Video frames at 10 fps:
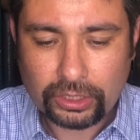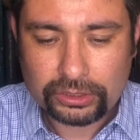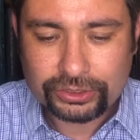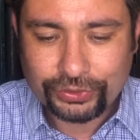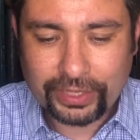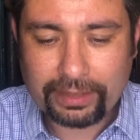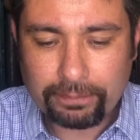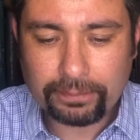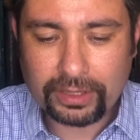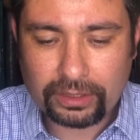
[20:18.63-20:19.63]
To
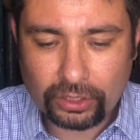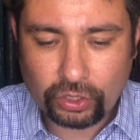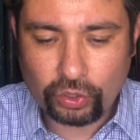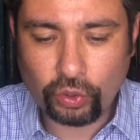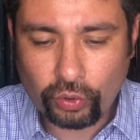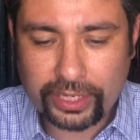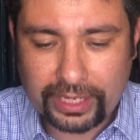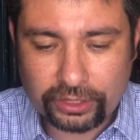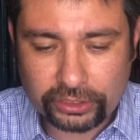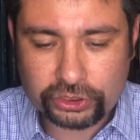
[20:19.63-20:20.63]
him be the glory
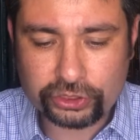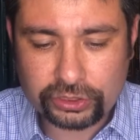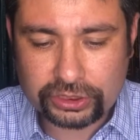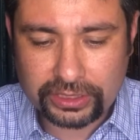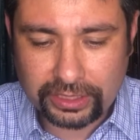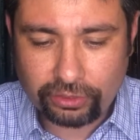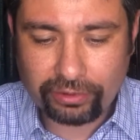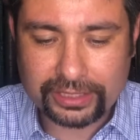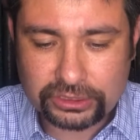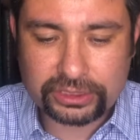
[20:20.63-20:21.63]
in the church and in
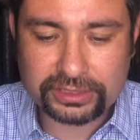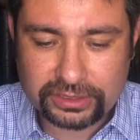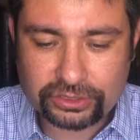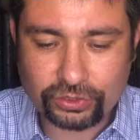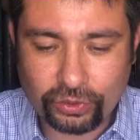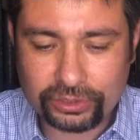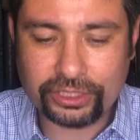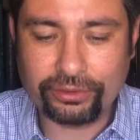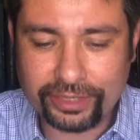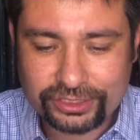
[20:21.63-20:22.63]
Christ Jesus to all
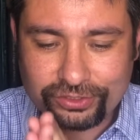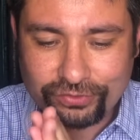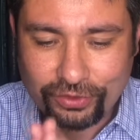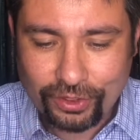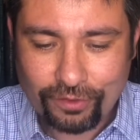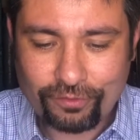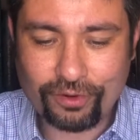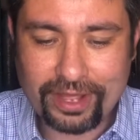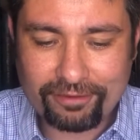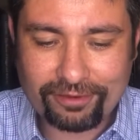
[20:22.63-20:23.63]
generations
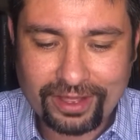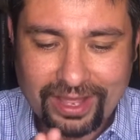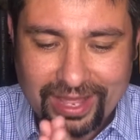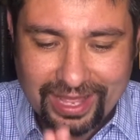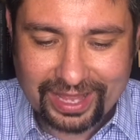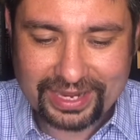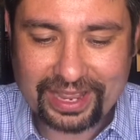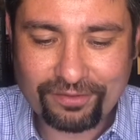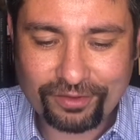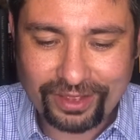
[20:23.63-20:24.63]
forever and
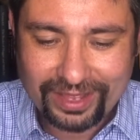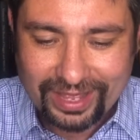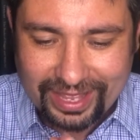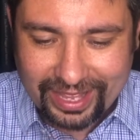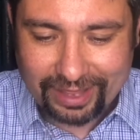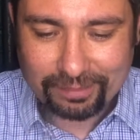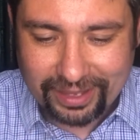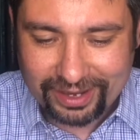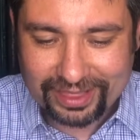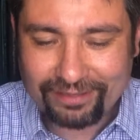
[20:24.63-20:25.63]
ever.
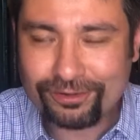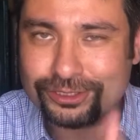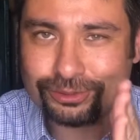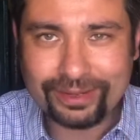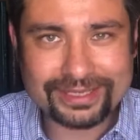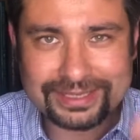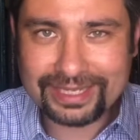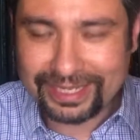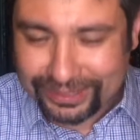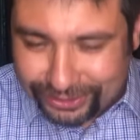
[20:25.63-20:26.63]
Amen. That verse 20
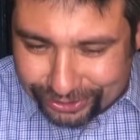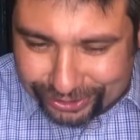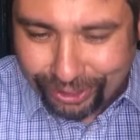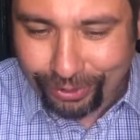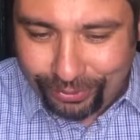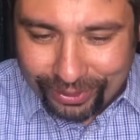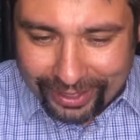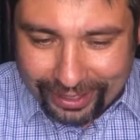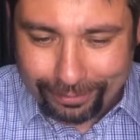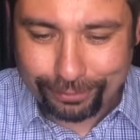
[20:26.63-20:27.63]
is so
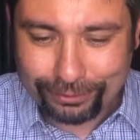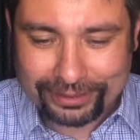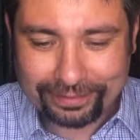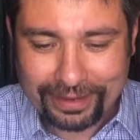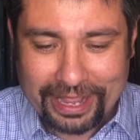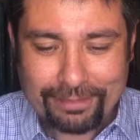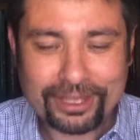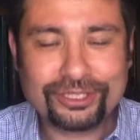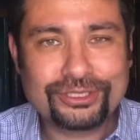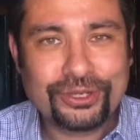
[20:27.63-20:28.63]
important
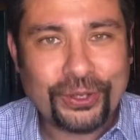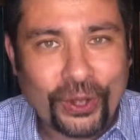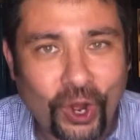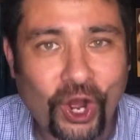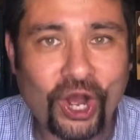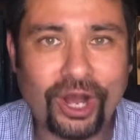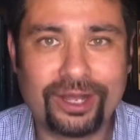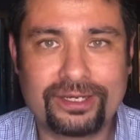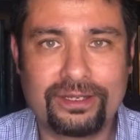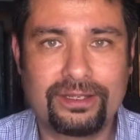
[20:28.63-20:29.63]
because God